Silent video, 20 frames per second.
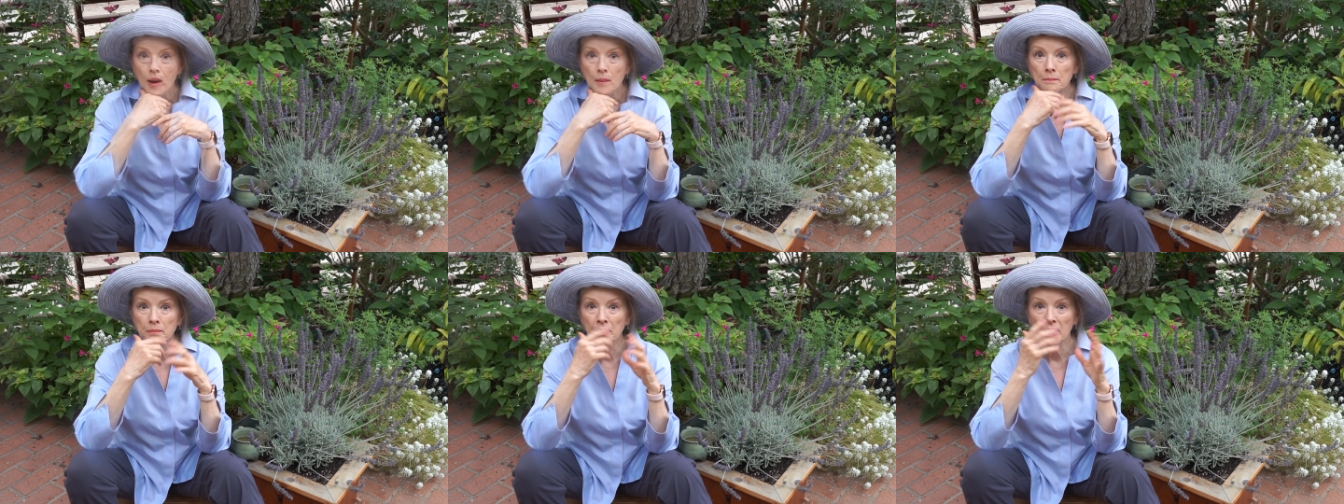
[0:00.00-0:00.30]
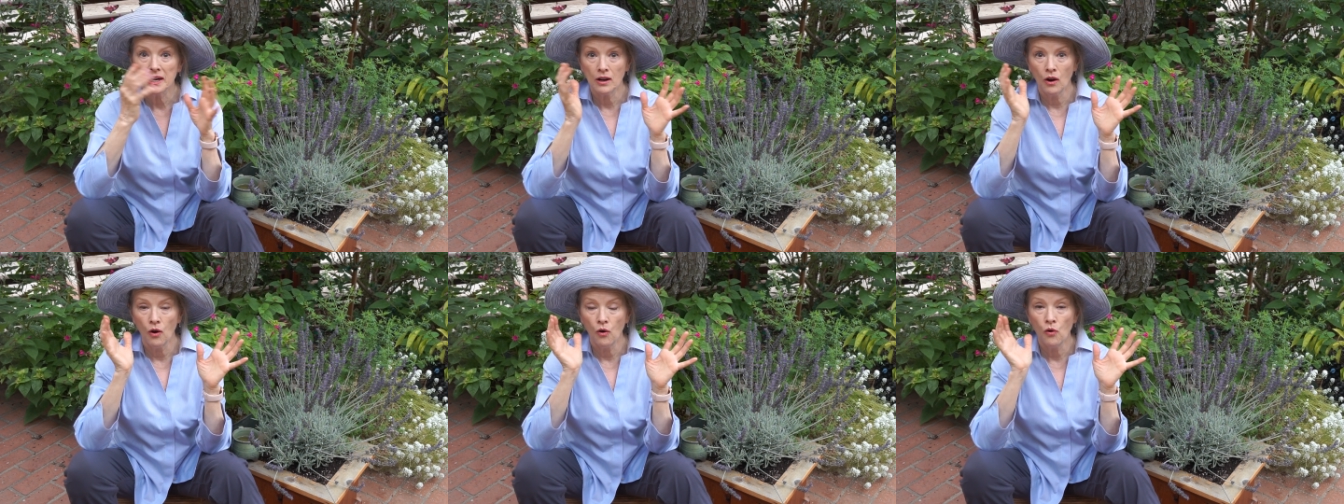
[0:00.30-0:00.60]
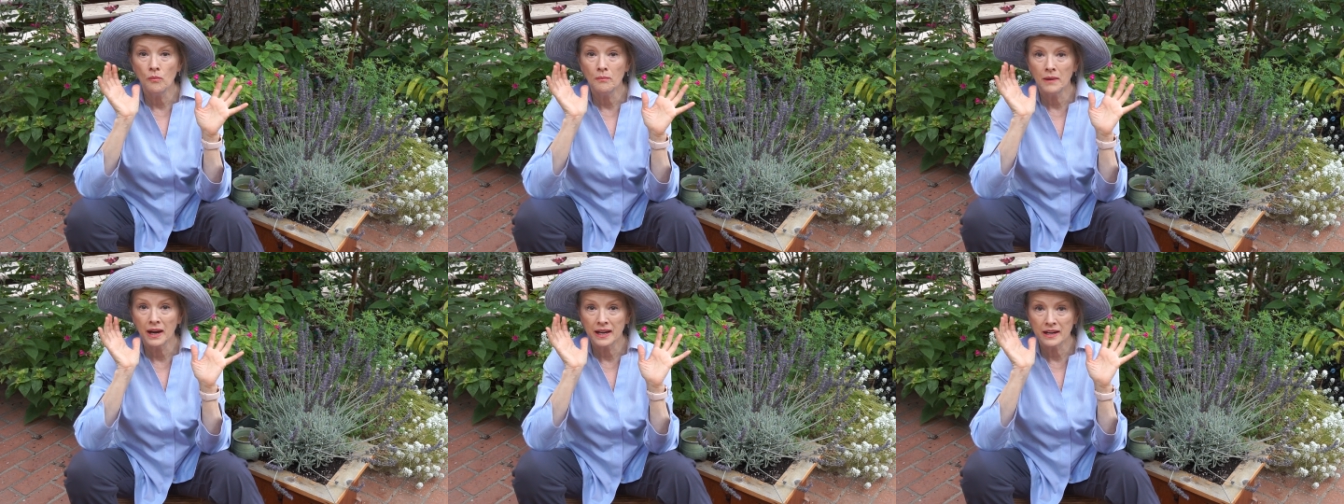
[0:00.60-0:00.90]
but
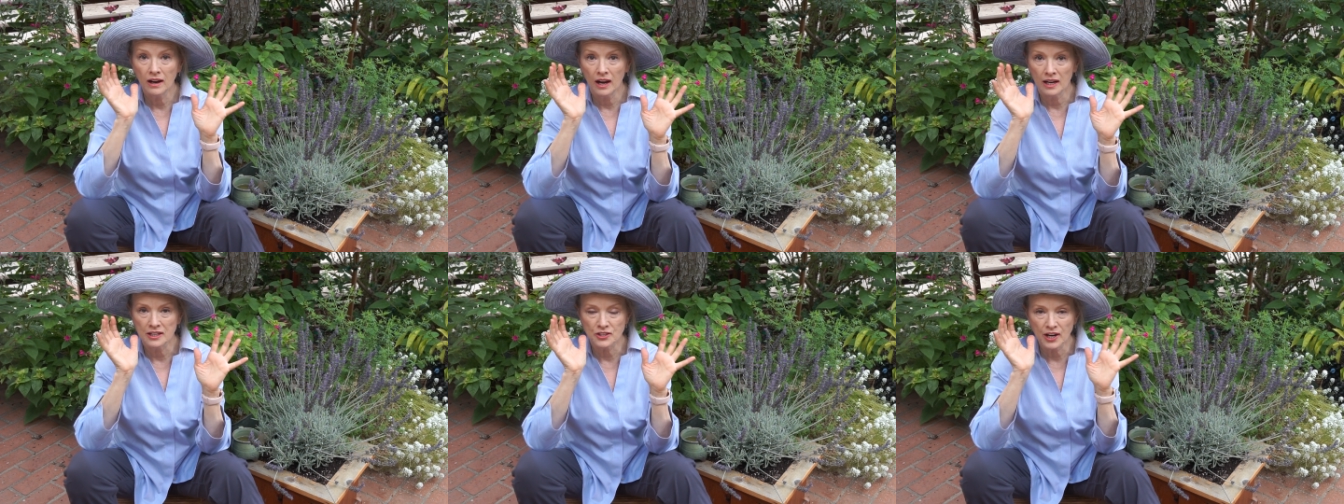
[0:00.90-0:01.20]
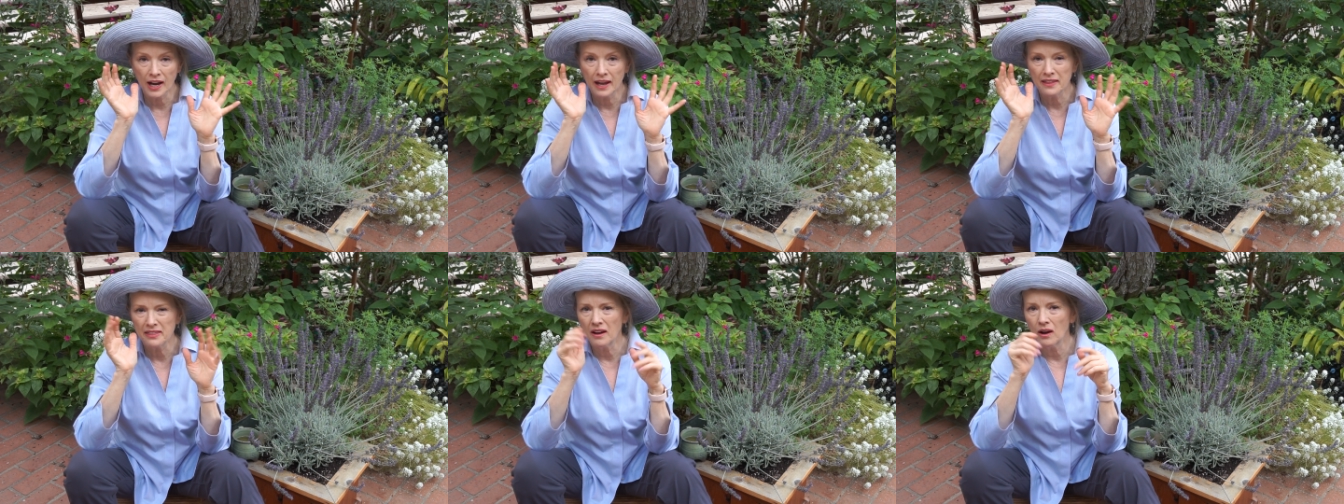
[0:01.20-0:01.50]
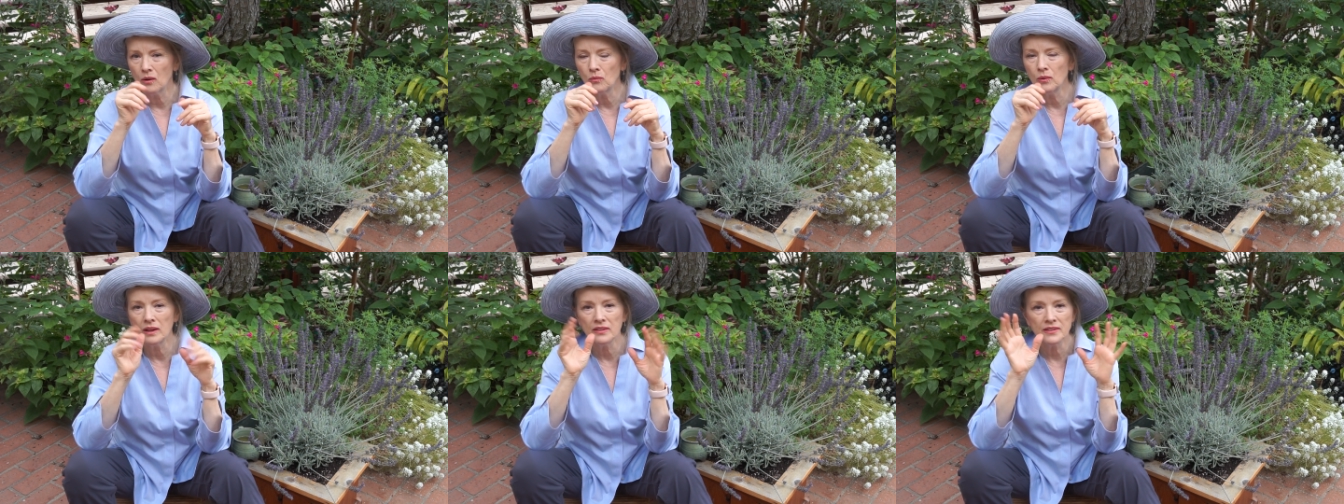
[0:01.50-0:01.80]
oh my gosh I
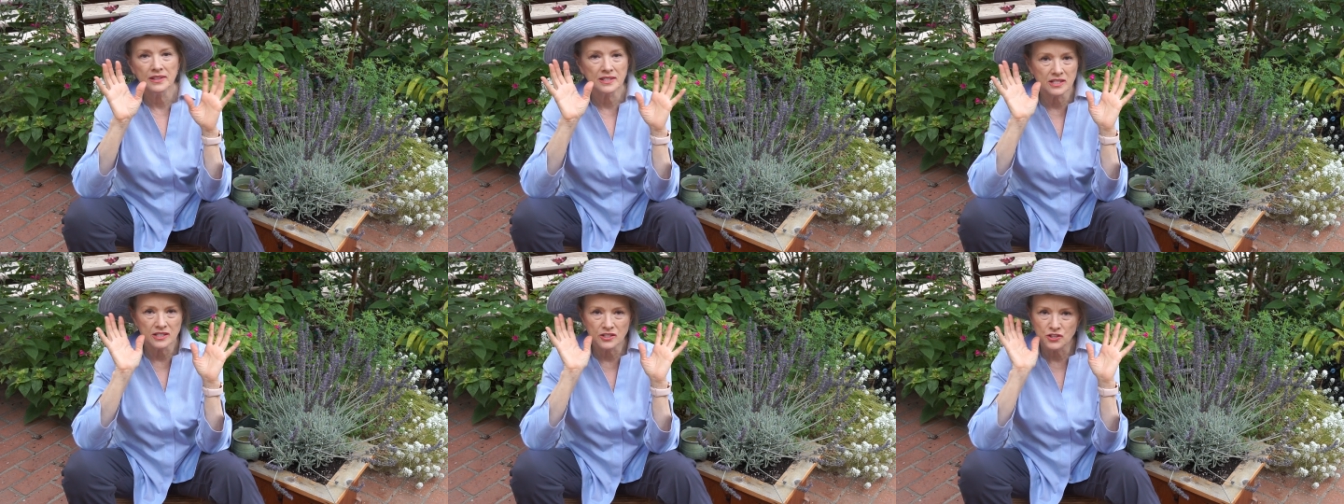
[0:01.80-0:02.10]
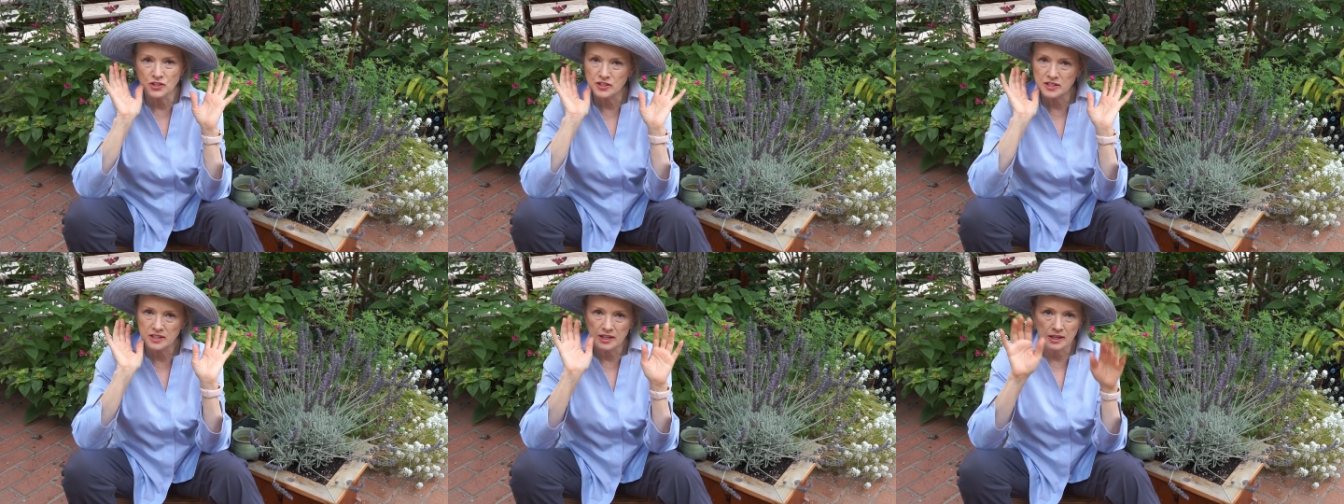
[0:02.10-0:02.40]
thought well this is just